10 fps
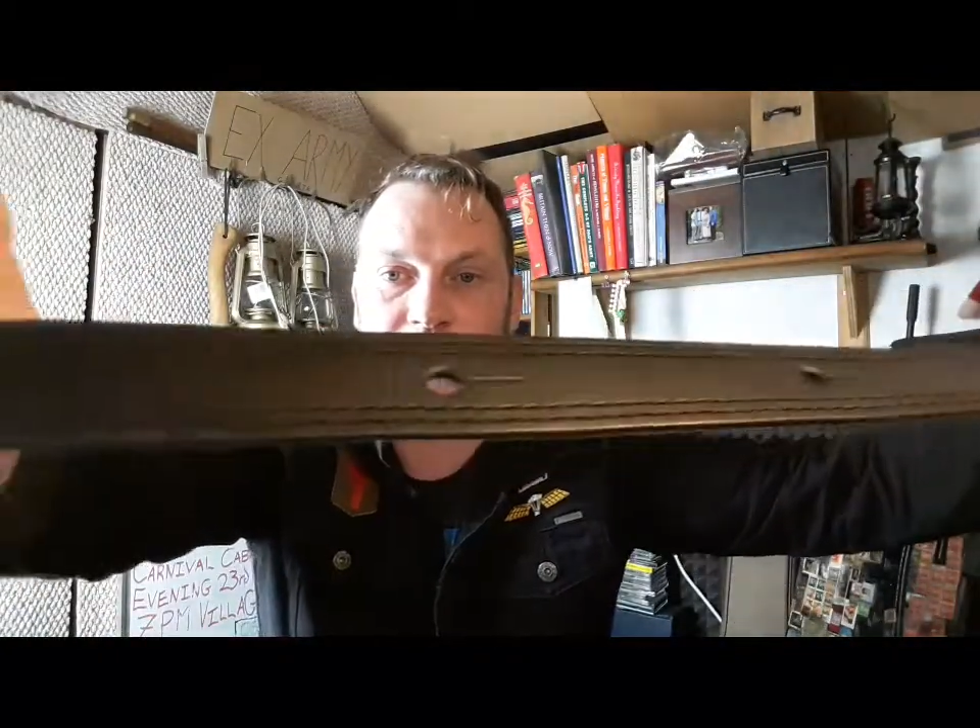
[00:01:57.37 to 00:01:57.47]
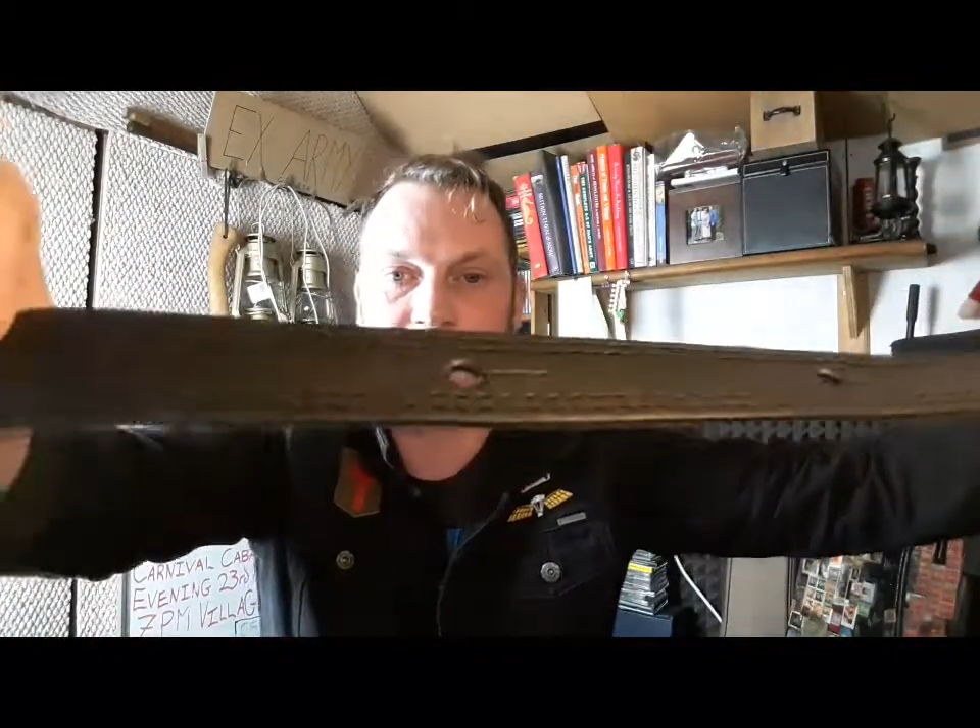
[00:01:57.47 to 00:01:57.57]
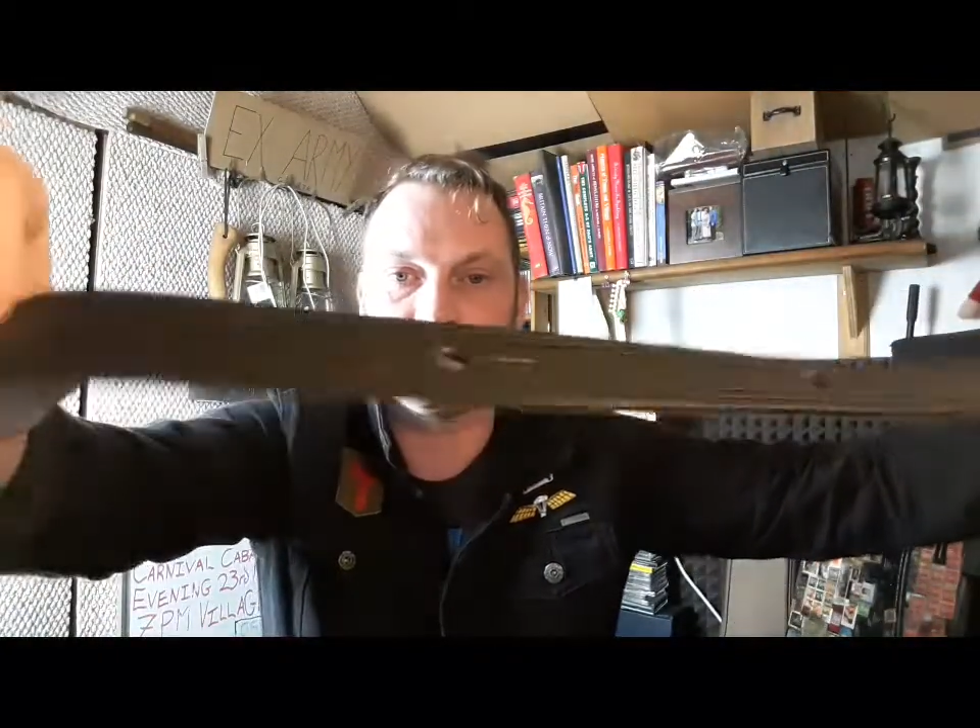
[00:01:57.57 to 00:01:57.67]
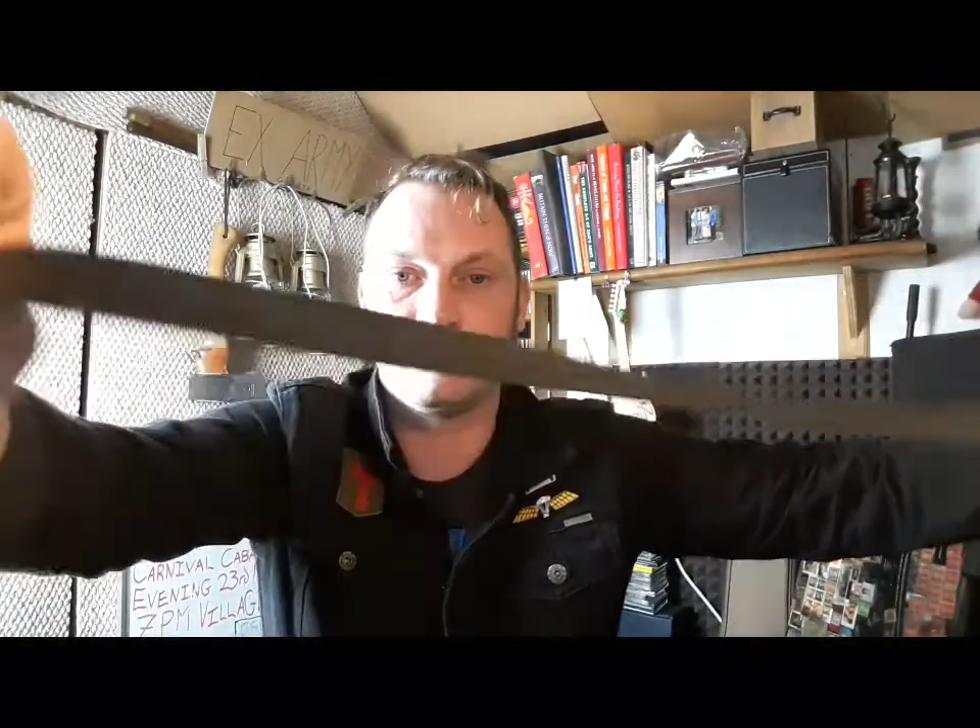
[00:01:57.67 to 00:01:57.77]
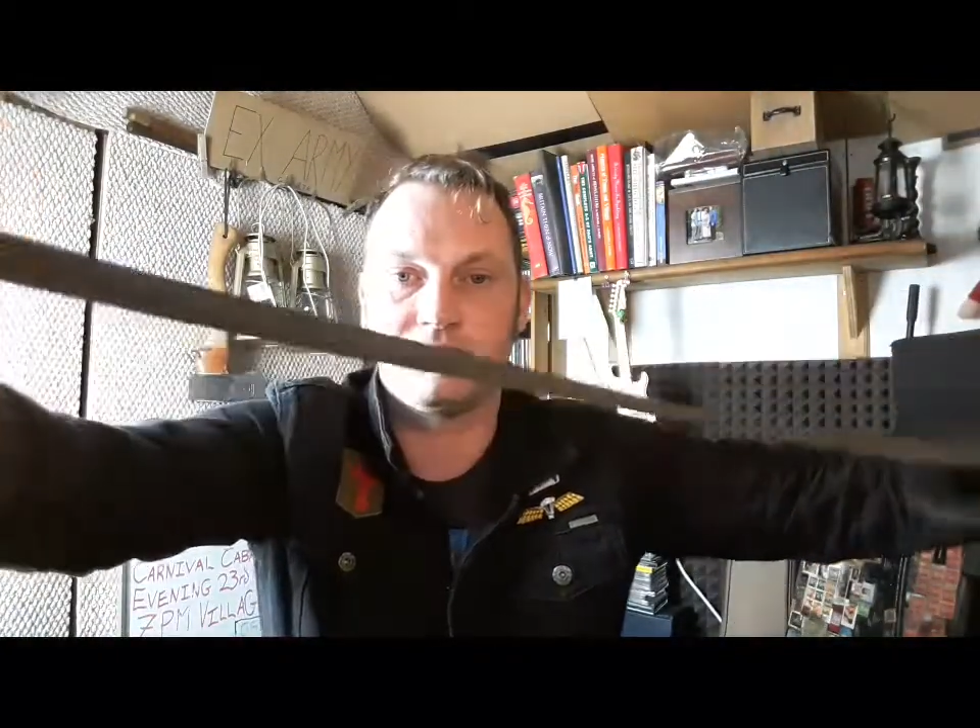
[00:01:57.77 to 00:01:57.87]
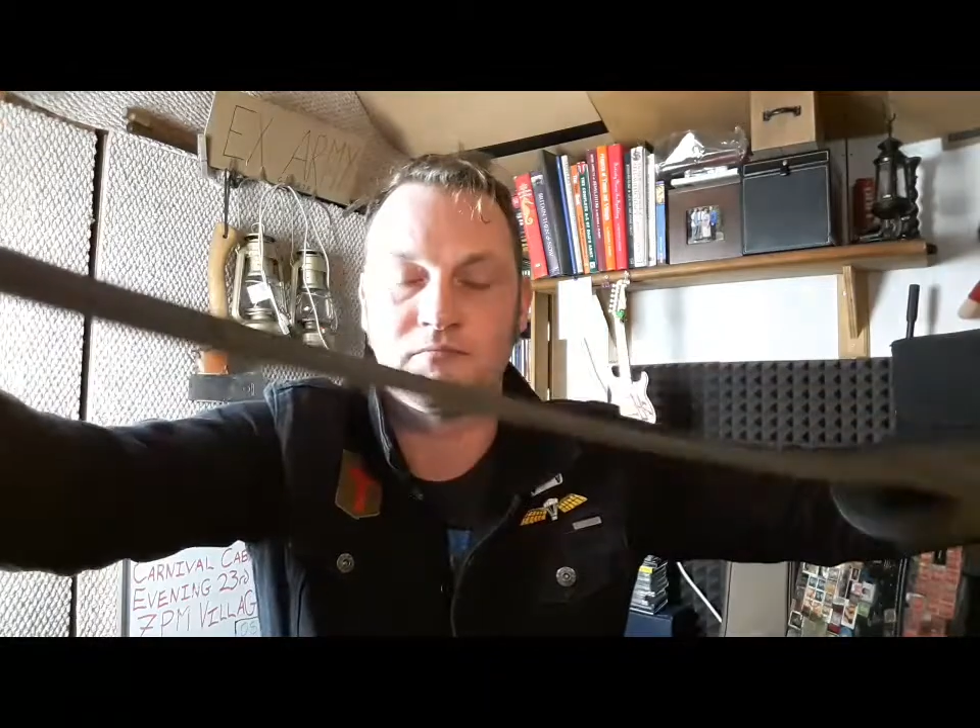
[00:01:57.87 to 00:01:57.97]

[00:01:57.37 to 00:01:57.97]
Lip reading: are.